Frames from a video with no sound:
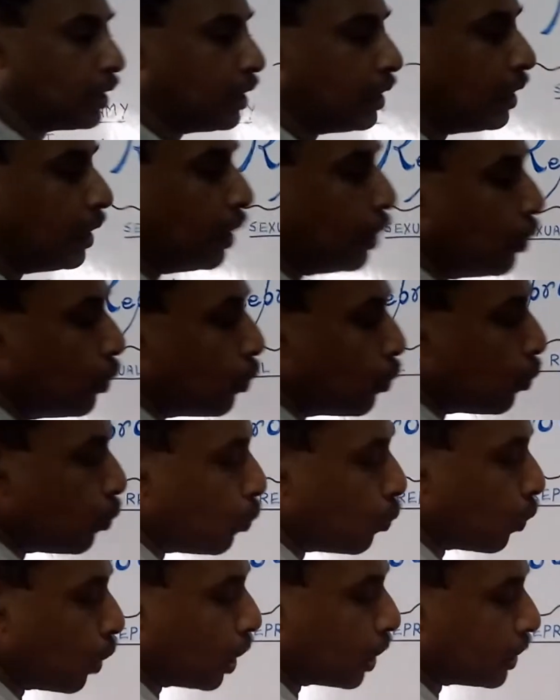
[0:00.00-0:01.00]

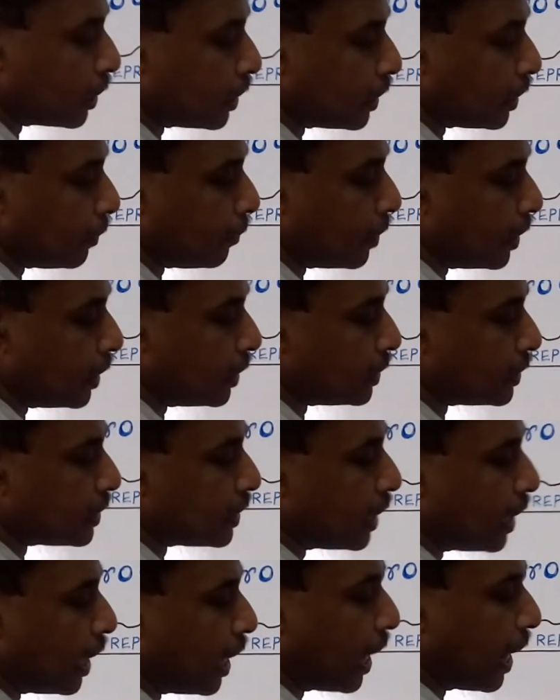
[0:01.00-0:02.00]
existing cell, the
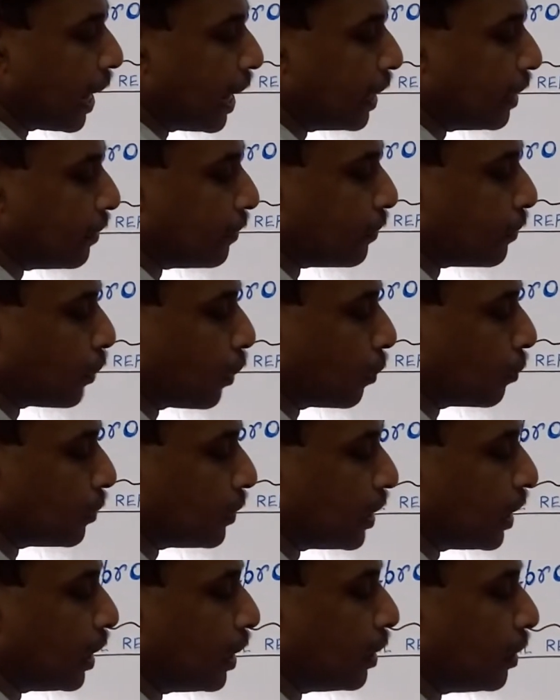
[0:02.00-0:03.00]

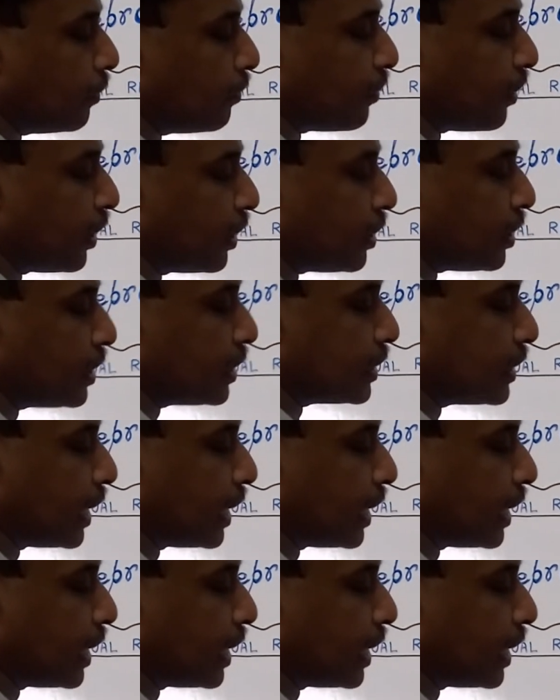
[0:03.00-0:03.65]
fiber-like structure